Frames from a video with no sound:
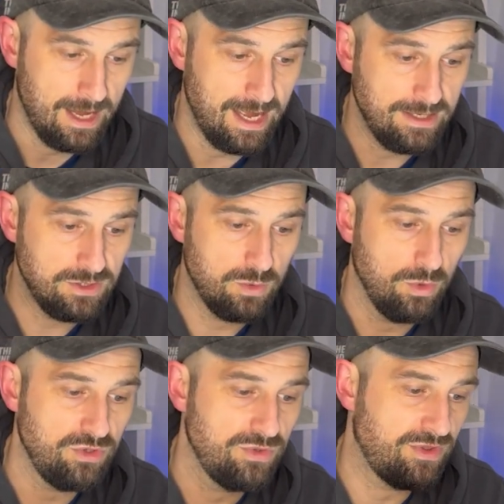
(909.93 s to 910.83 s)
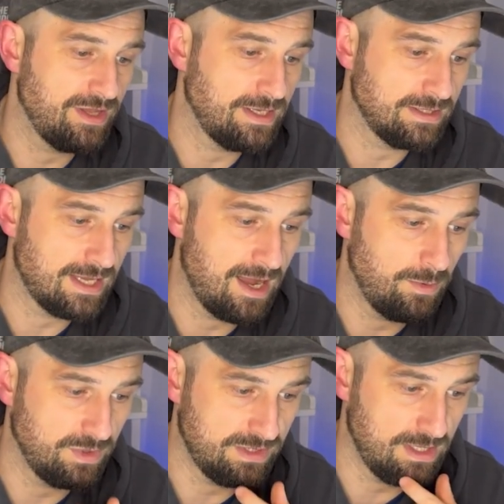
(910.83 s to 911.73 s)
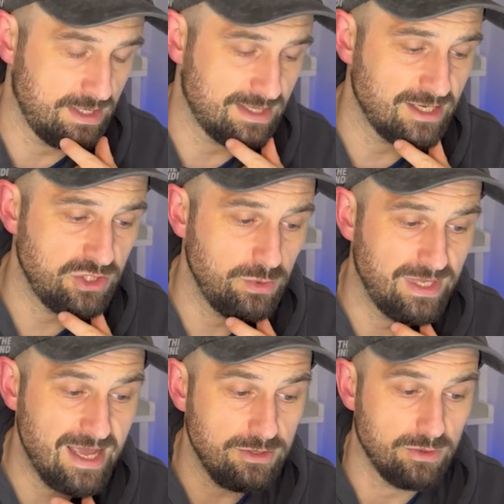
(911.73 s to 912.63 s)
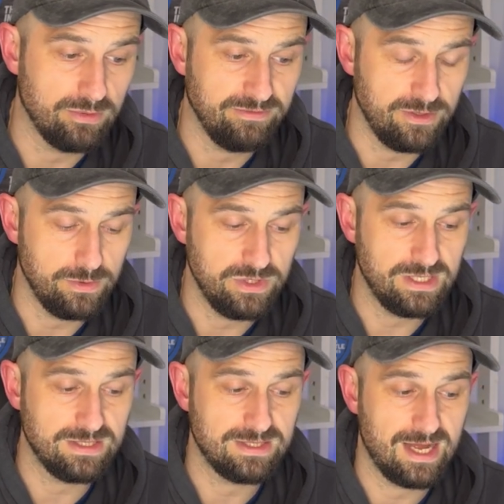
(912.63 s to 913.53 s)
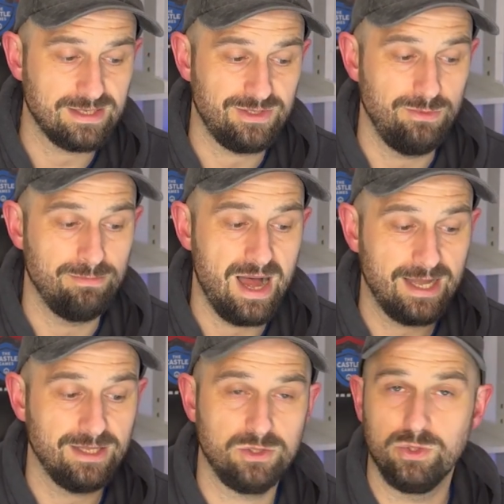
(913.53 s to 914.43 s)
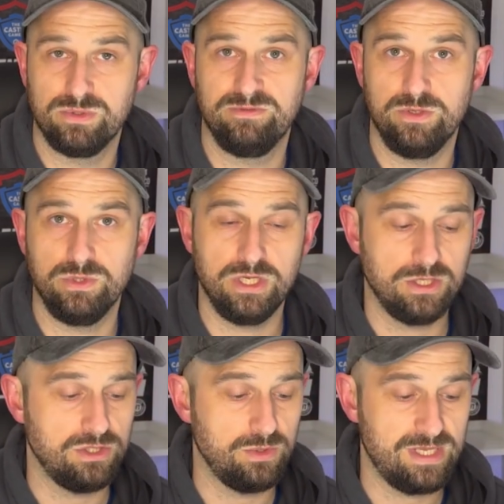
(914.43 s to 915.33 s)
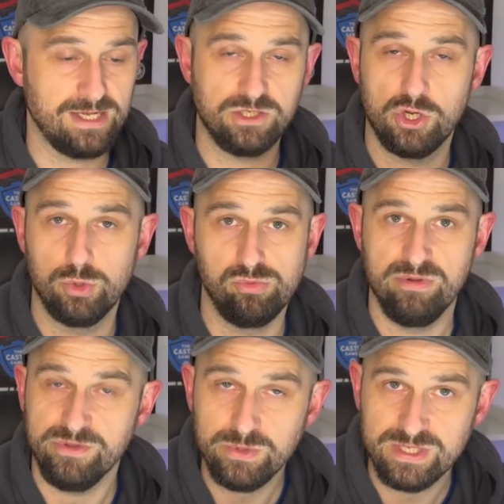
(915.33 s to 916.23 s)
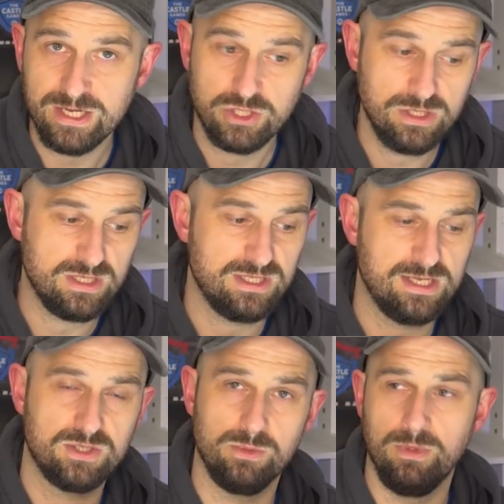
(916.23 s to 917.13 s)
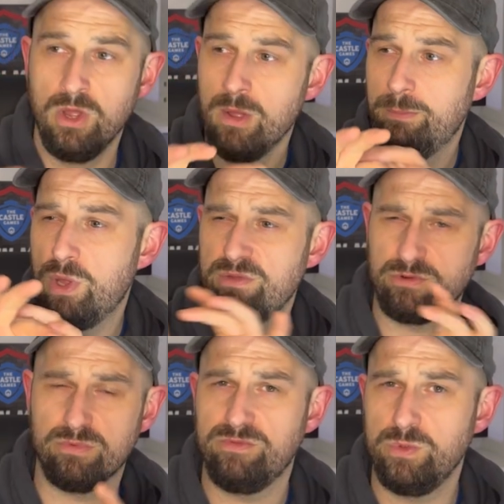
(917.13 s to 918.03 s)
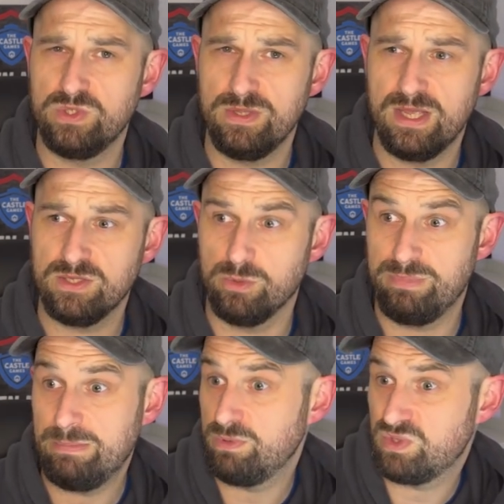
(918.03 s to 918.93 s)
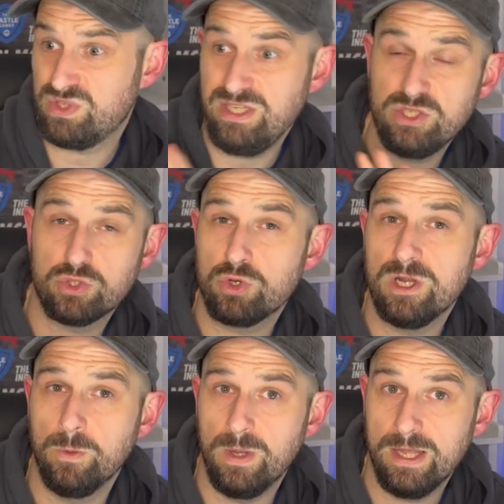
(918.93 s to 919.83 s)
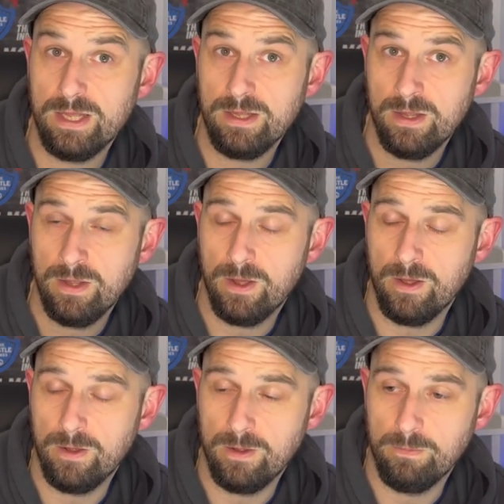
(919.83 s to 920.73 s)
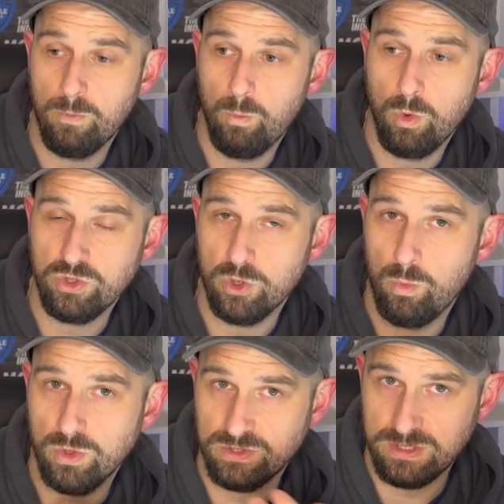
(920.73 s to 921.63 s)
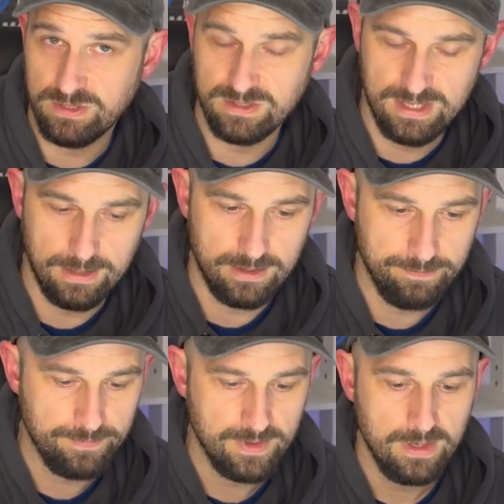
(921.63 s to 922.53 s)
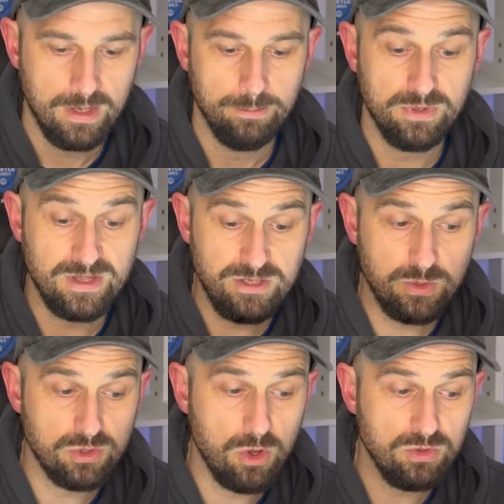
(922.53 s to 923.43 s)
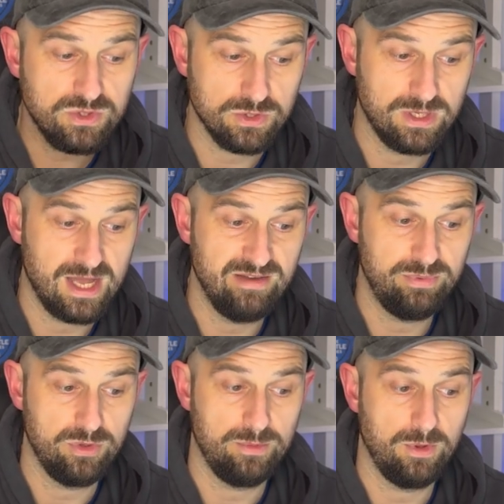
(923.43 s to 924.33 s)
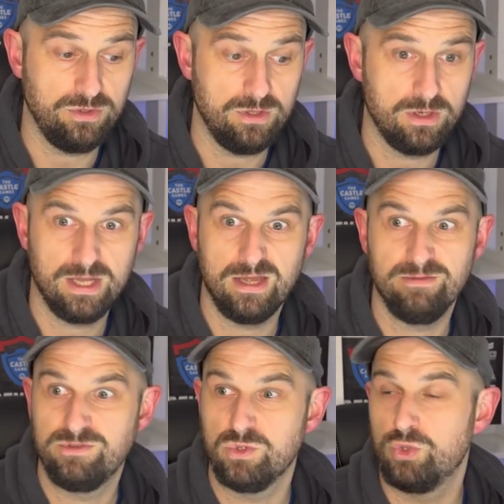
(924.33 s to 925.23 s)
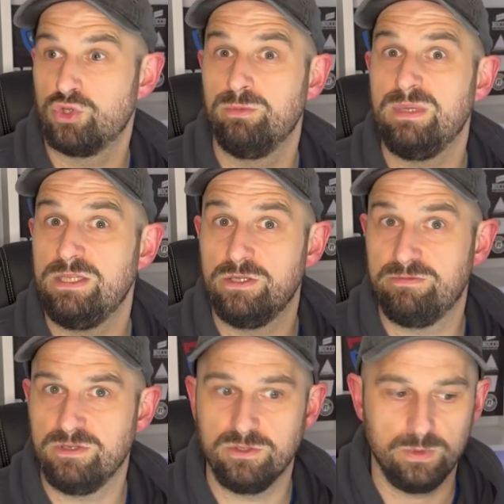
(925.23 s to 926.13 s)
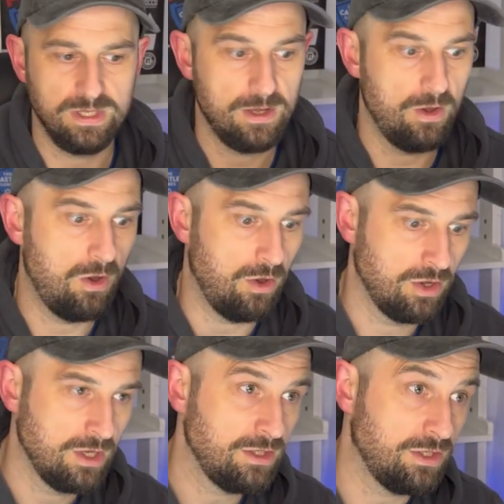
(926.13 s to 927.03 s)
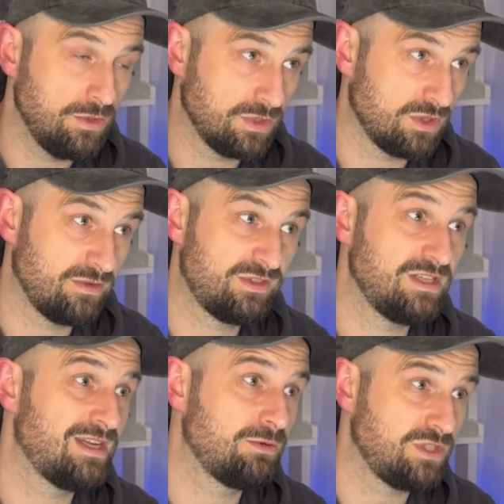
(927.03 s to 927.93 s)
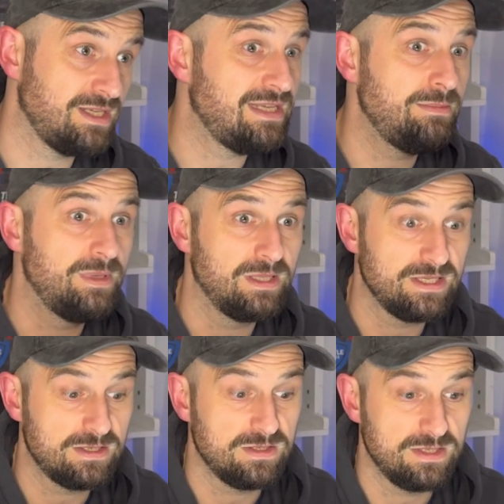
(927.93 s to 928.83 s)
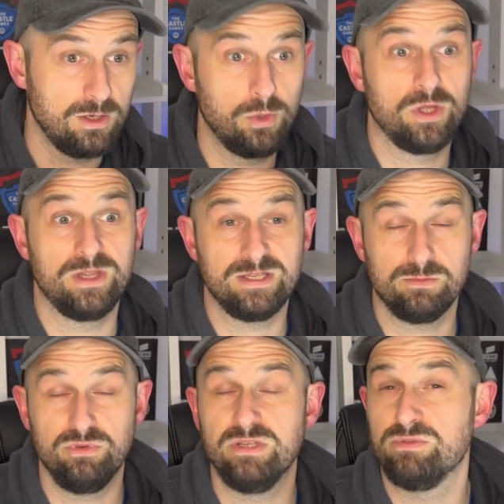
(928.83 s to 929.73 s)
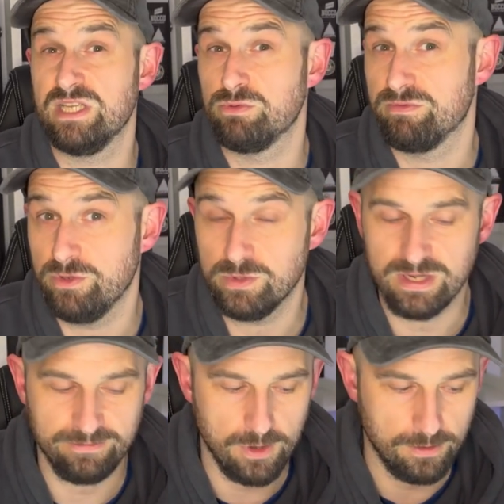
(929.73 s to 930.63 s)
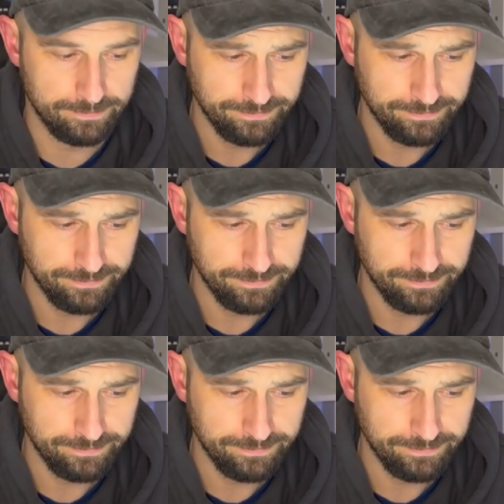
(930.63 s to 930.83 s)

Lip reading: And one of the other things that I would say is, as you get your reviews, you can start to market those reviews. You can do the editorial review section and stick some perfect reviews in there so people see straight away what you're wanting to tell them. But then you can also kind of put them on your kind of social media if you're doing it, or sort of send it out to your email list and say, look at these reviews that I've got.